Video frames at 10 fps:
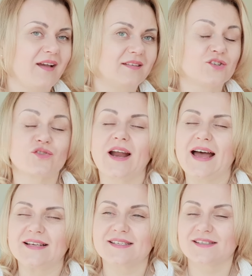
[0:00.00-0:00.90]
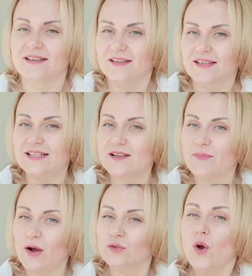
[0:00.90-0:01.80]
dress. It's
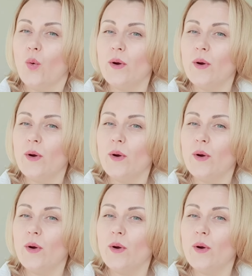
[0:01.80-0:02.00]
about